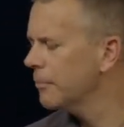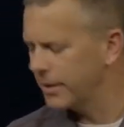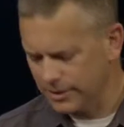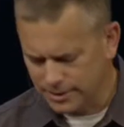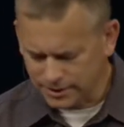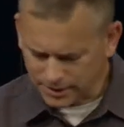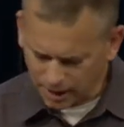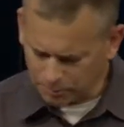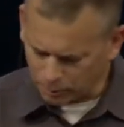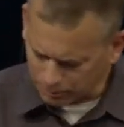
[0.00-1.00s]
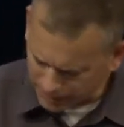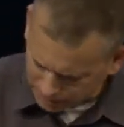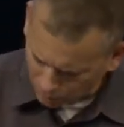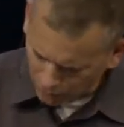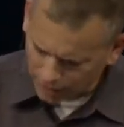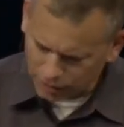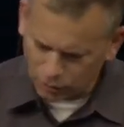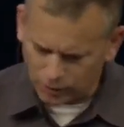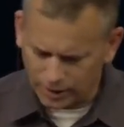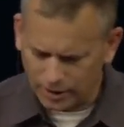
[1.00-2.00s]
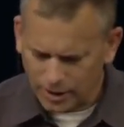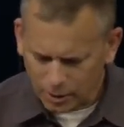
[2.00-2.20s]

because this couple, because Mark and Gloria